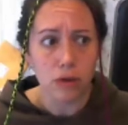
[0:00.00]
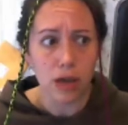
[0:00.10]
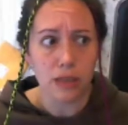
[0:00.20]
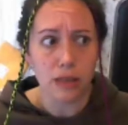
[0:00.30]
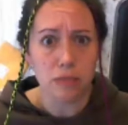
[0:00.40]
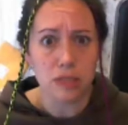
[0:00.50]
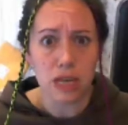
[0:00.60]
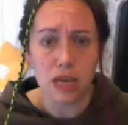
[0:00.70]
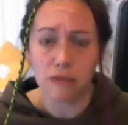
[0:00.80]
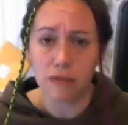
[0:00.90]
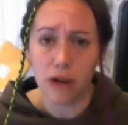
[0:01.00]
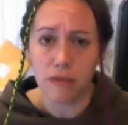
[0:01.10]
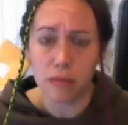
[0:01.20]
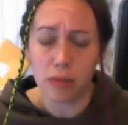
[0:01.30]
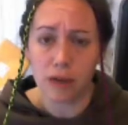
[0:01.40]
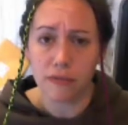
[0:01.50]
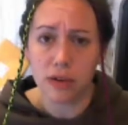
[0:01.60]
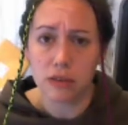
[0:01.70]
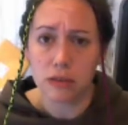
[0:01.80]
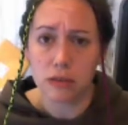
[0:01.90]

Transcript: and then mistaken for having blackface?